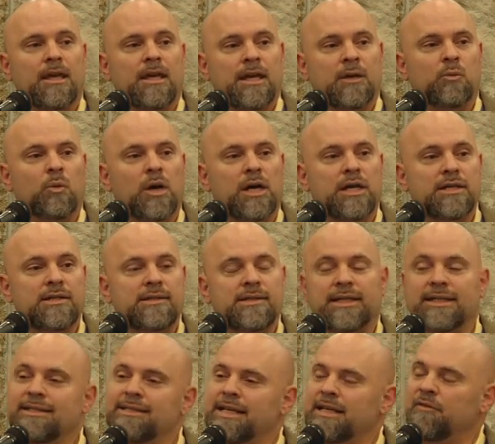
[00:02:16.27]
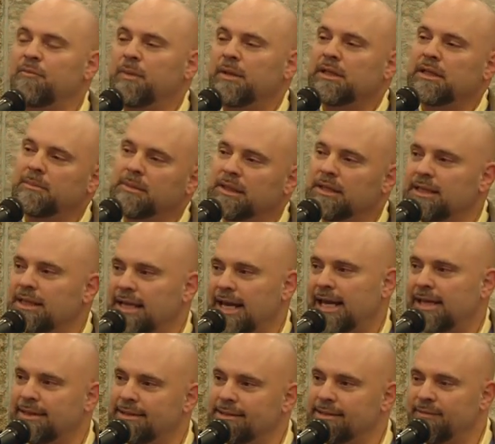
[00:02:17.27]
it was, instead of Bill and Melinda
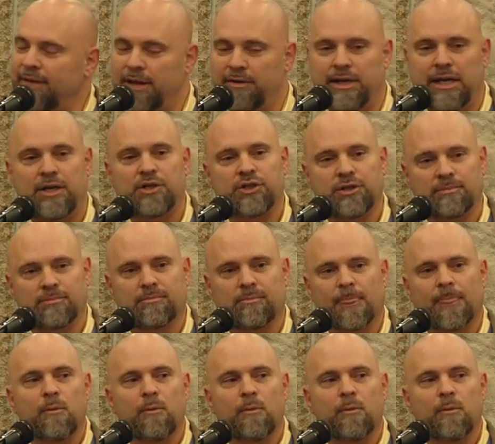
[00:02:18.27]
Gates Foundation,